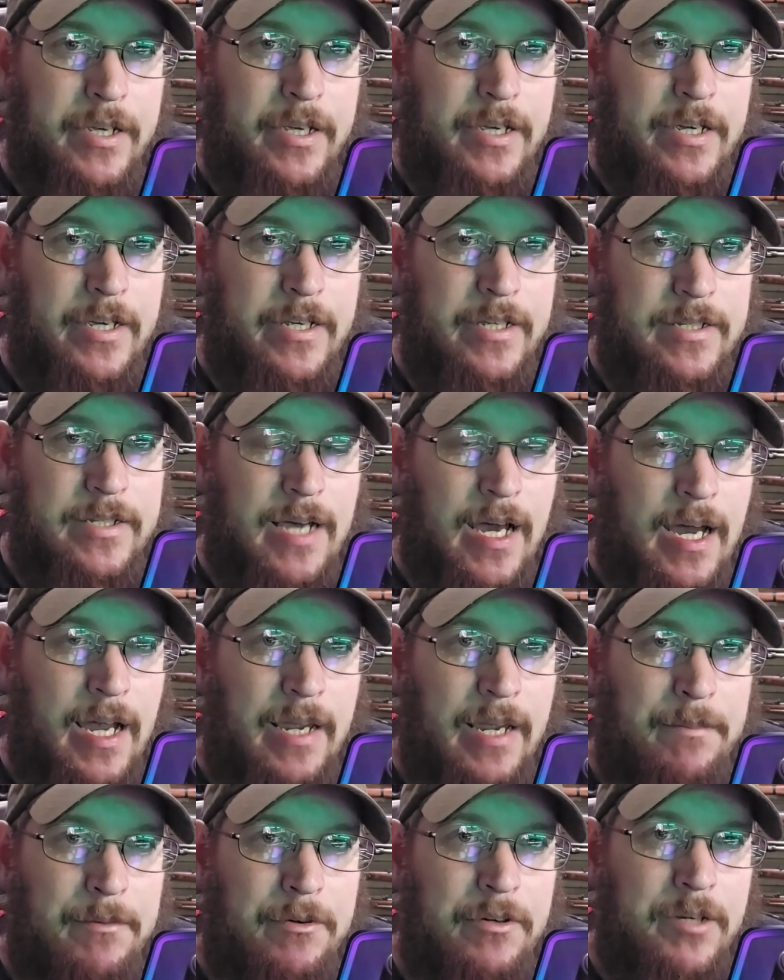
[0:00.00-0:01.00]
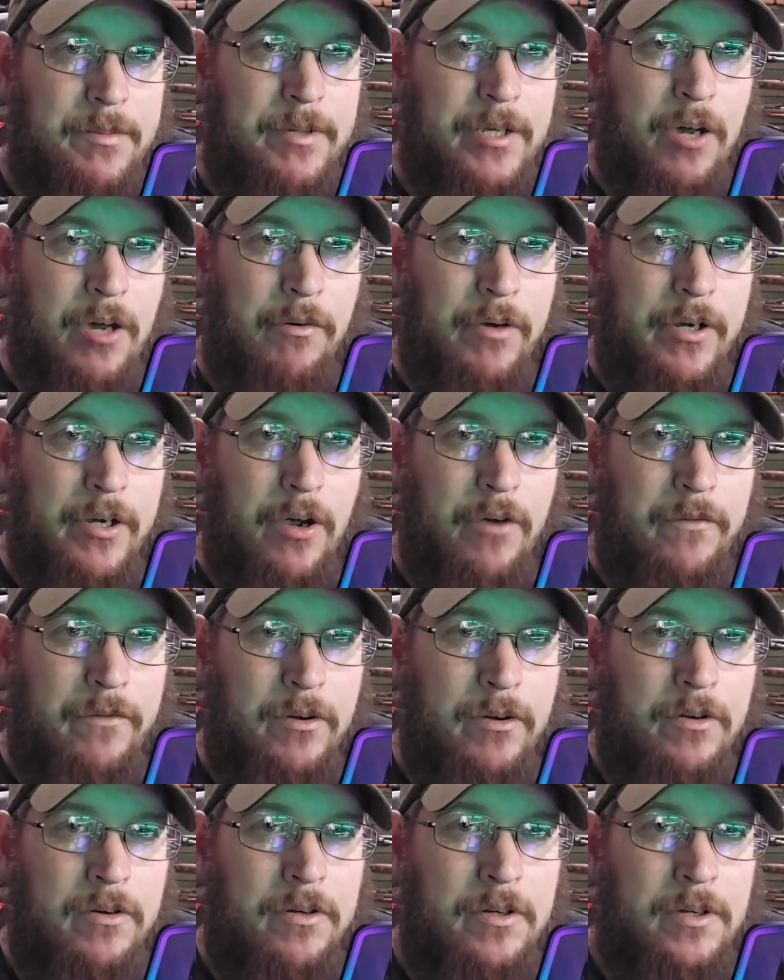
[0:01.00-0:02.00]
is I am going to be going
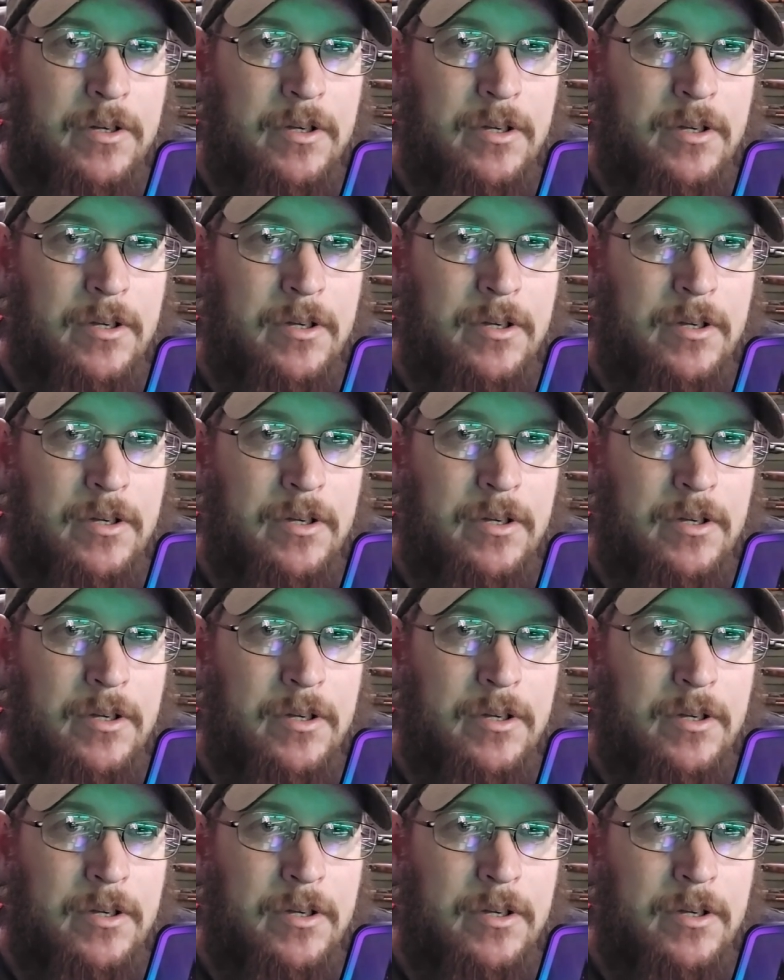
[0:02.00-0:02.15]
over